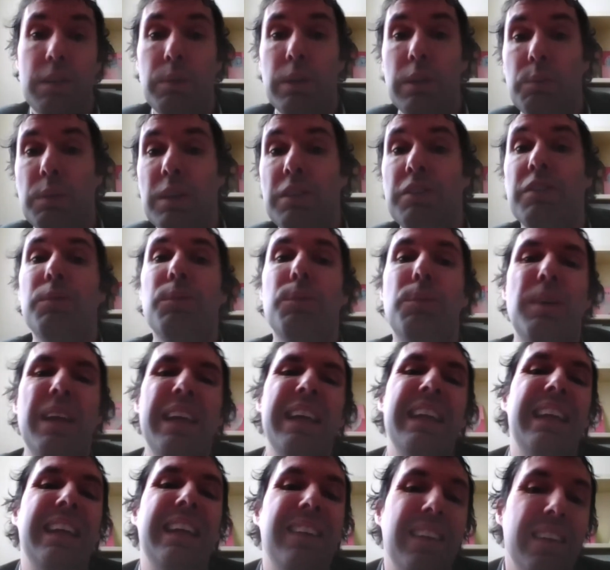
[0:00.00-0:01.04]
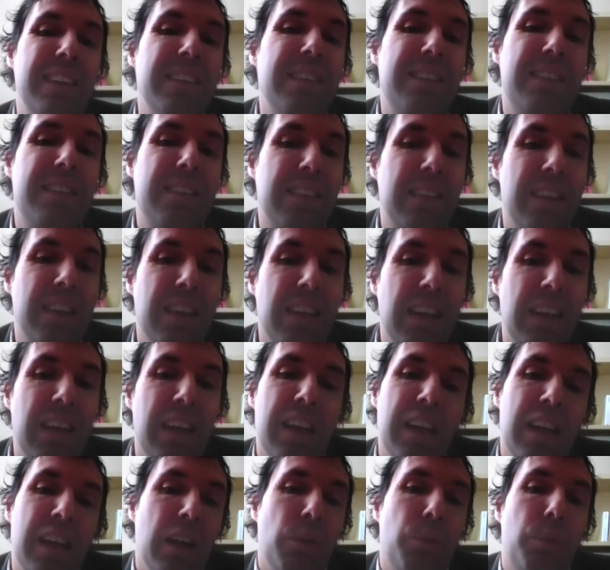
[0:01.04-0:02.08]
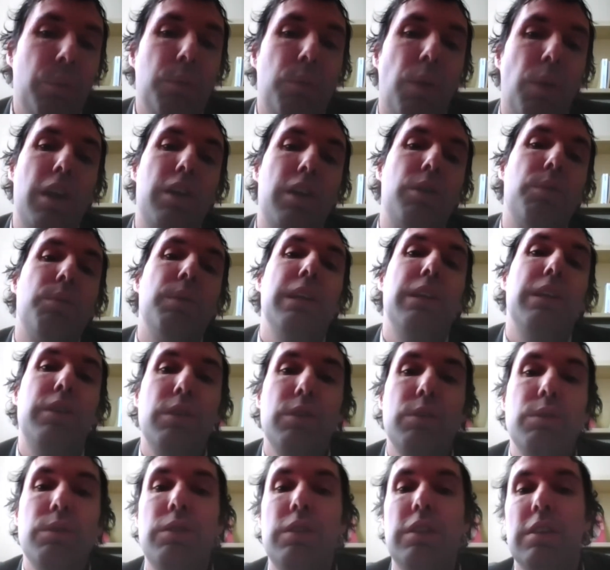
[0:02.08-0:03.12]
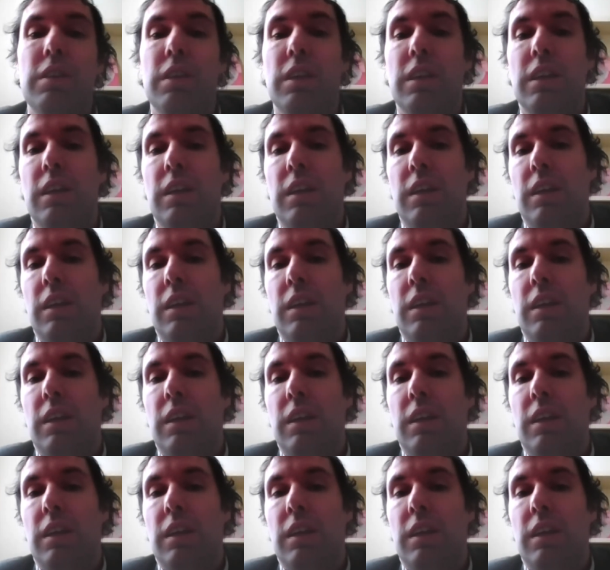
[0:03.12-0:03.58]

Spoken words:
And with waiting lists, we want to reduce